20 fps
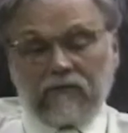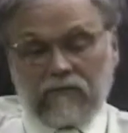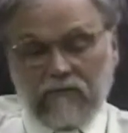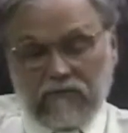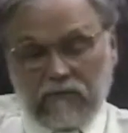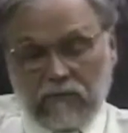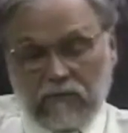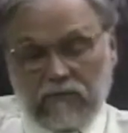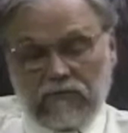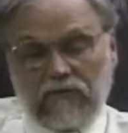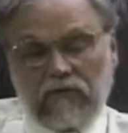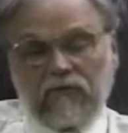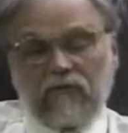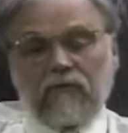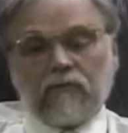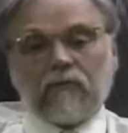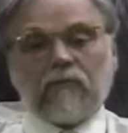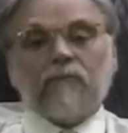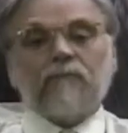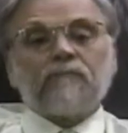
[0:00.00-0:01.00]
the Old
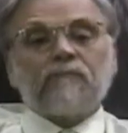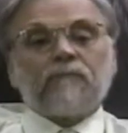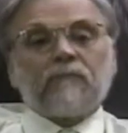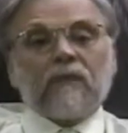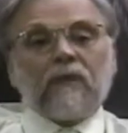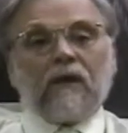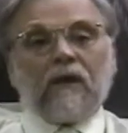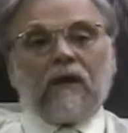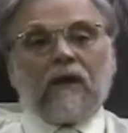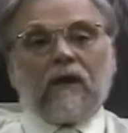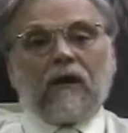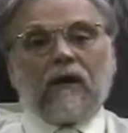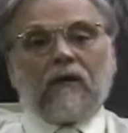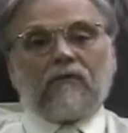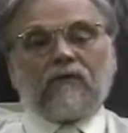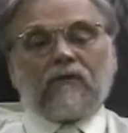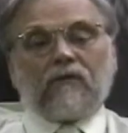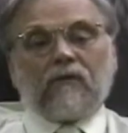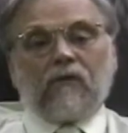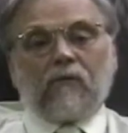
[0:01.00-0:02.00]
Testament,
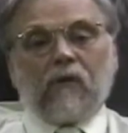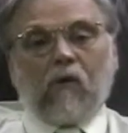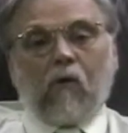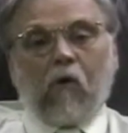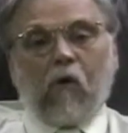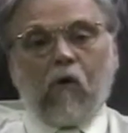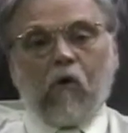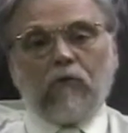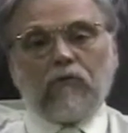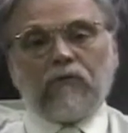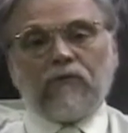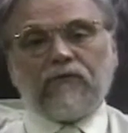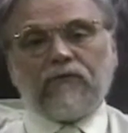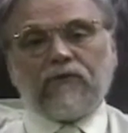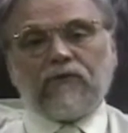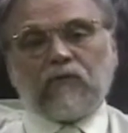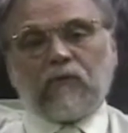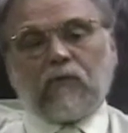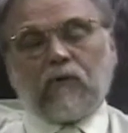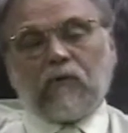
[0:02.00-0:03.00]
the whole of
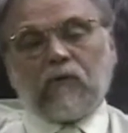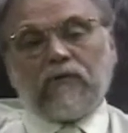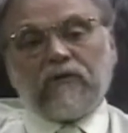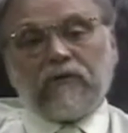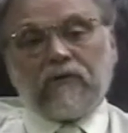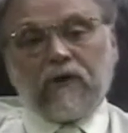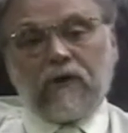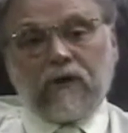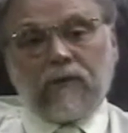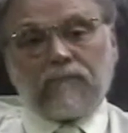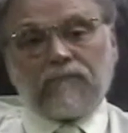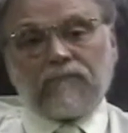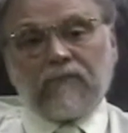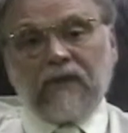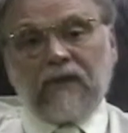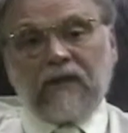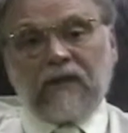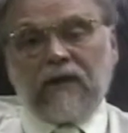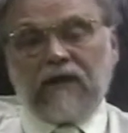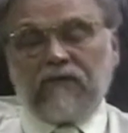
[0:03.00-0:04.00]
Israel would come.
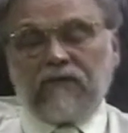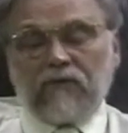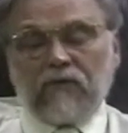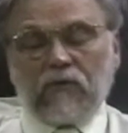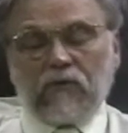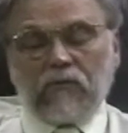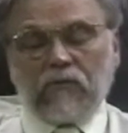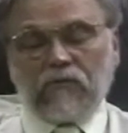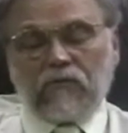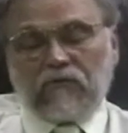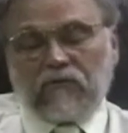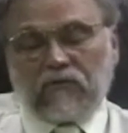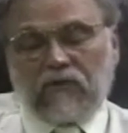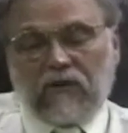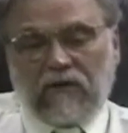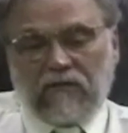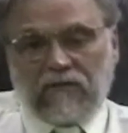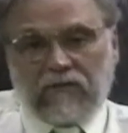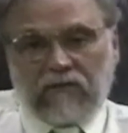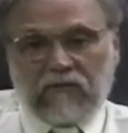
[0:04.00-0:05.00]
Even though
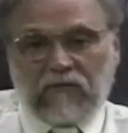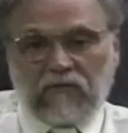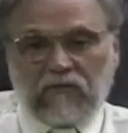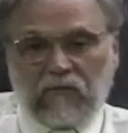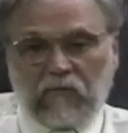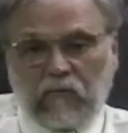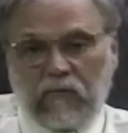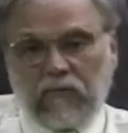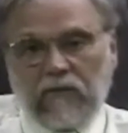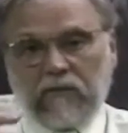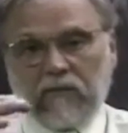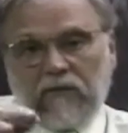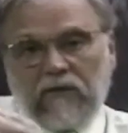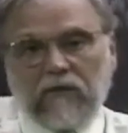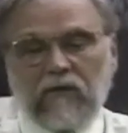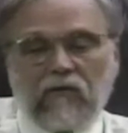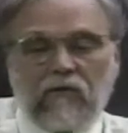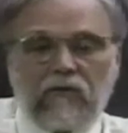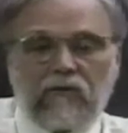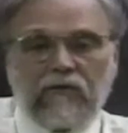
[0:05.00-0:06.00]
sacrifices would be
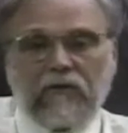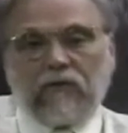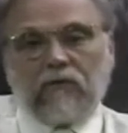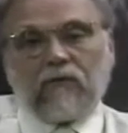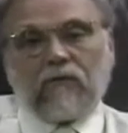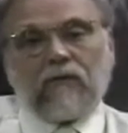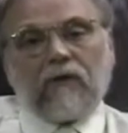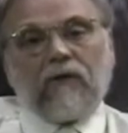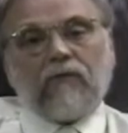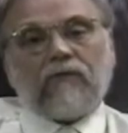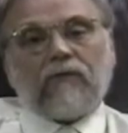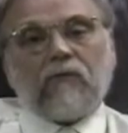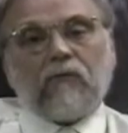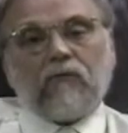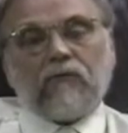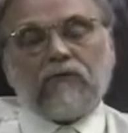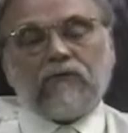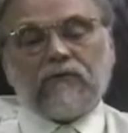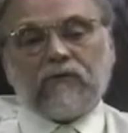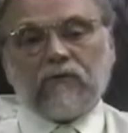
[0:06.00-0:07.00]
made all year round, the
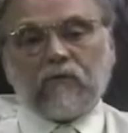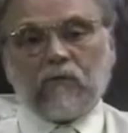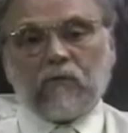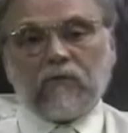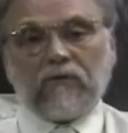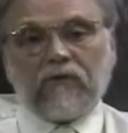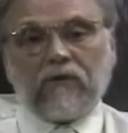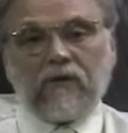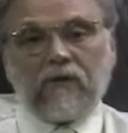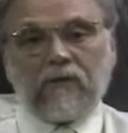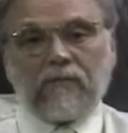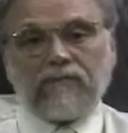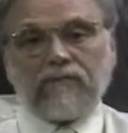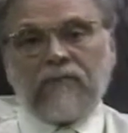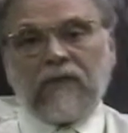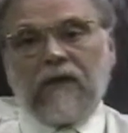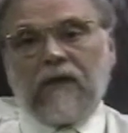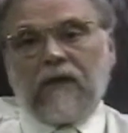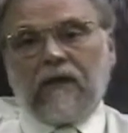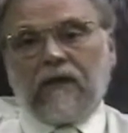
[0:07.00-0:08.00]
whole of Israel would come
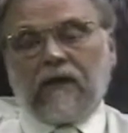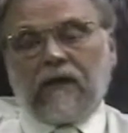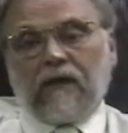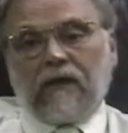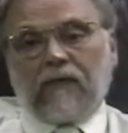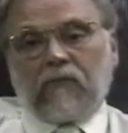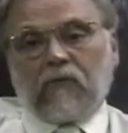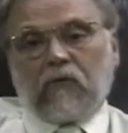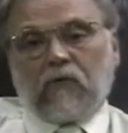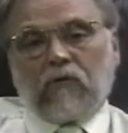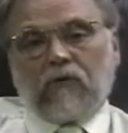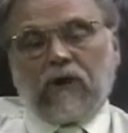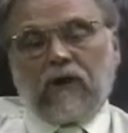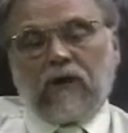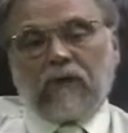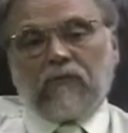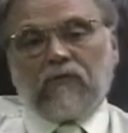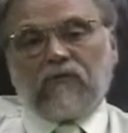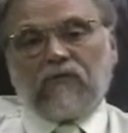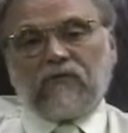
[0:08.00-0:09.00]
and
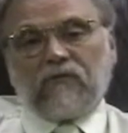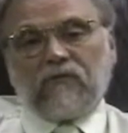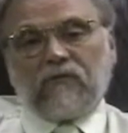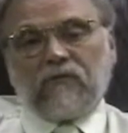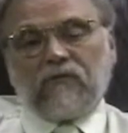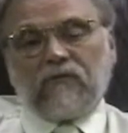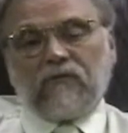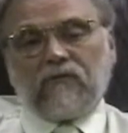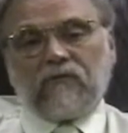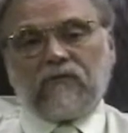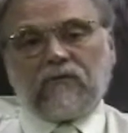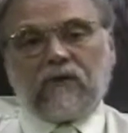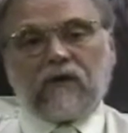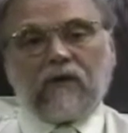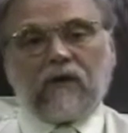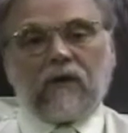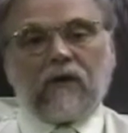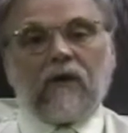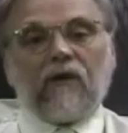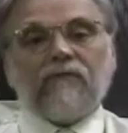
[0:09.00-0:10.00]
proclaim the sins
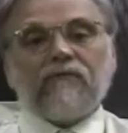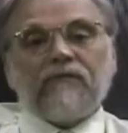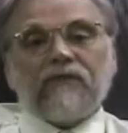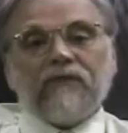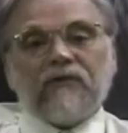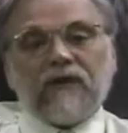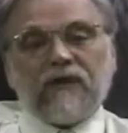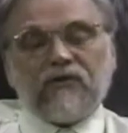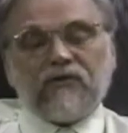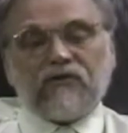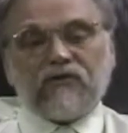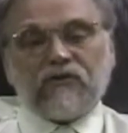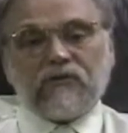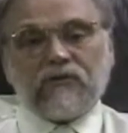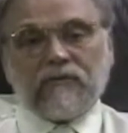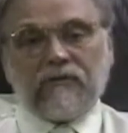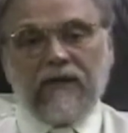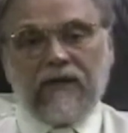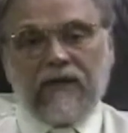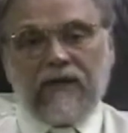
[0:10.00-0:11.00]
of the
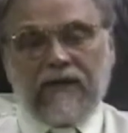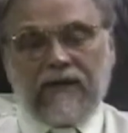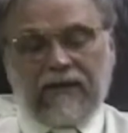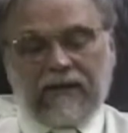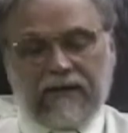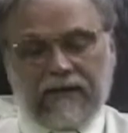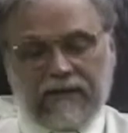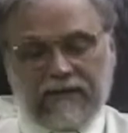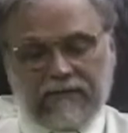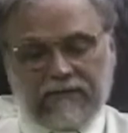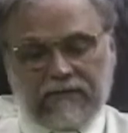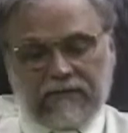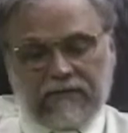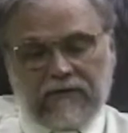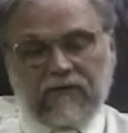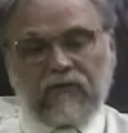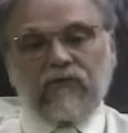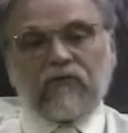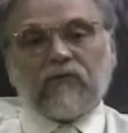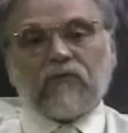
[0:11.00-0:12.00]
nation, and
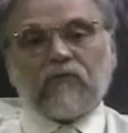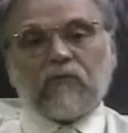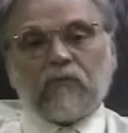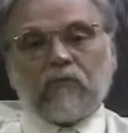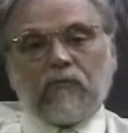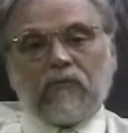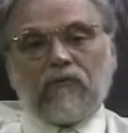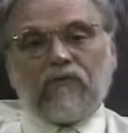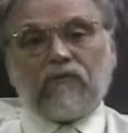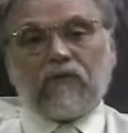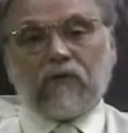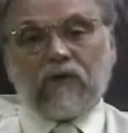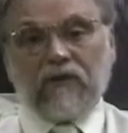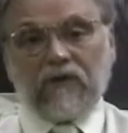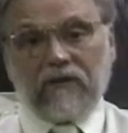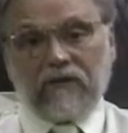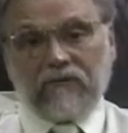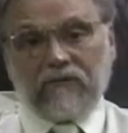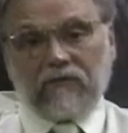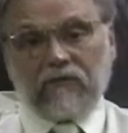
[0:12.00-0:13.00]
the sins would be
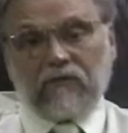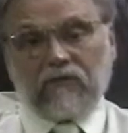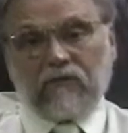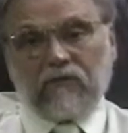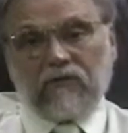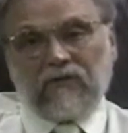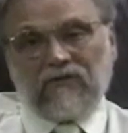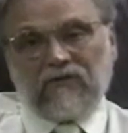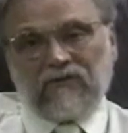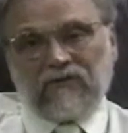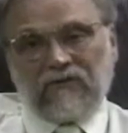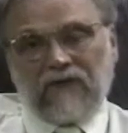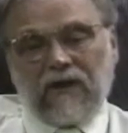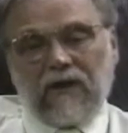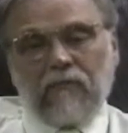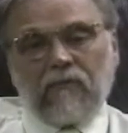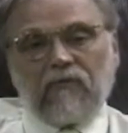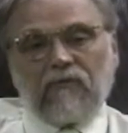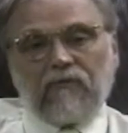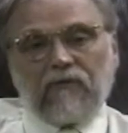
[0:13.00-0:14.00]
forgiven. So it's a
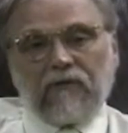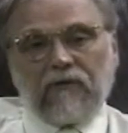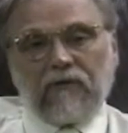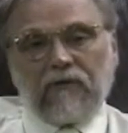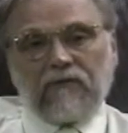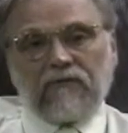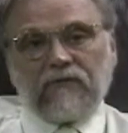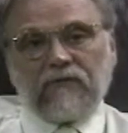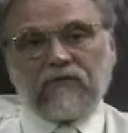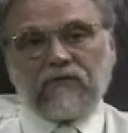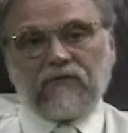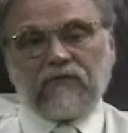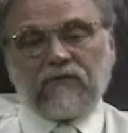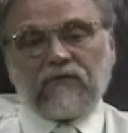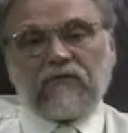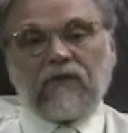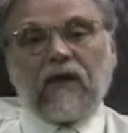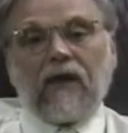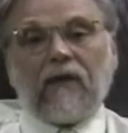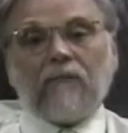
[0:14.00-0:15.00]
time of forgiveness. It's a
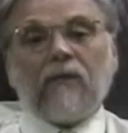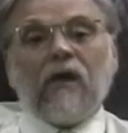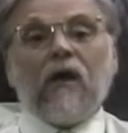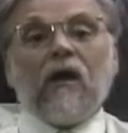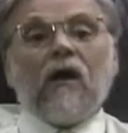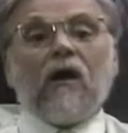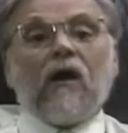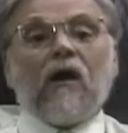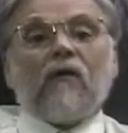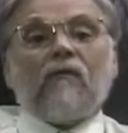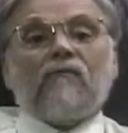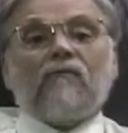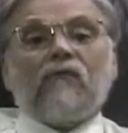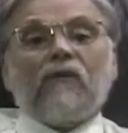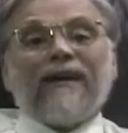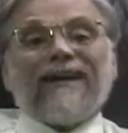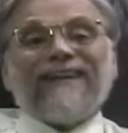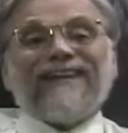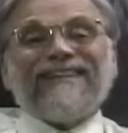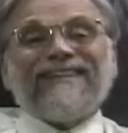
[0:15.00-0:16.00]
time of
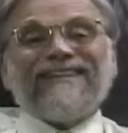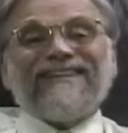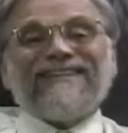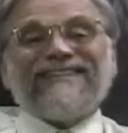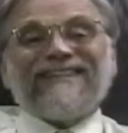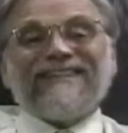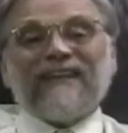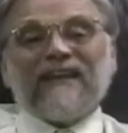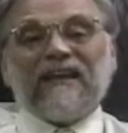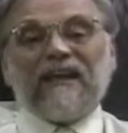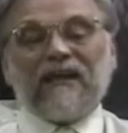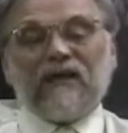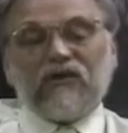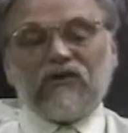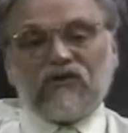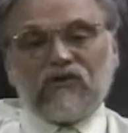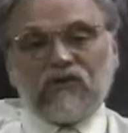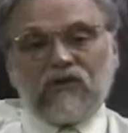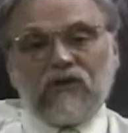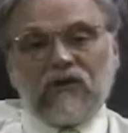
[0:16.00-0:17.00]

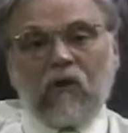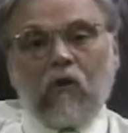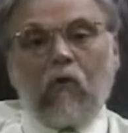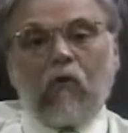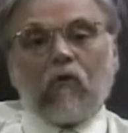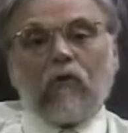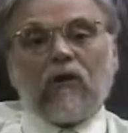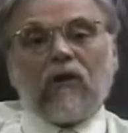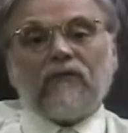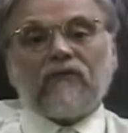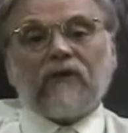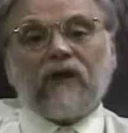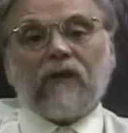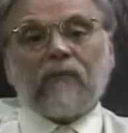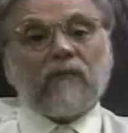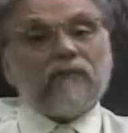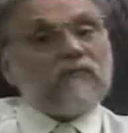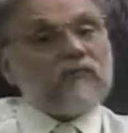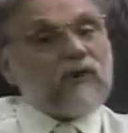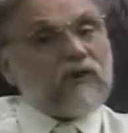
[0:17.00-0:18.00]
reconciliation or a time
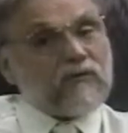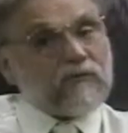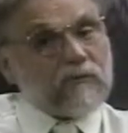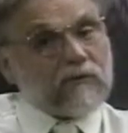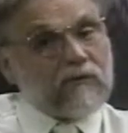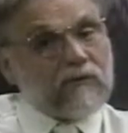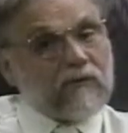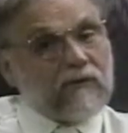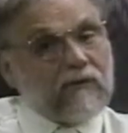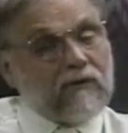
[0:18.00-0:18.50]
of judgment.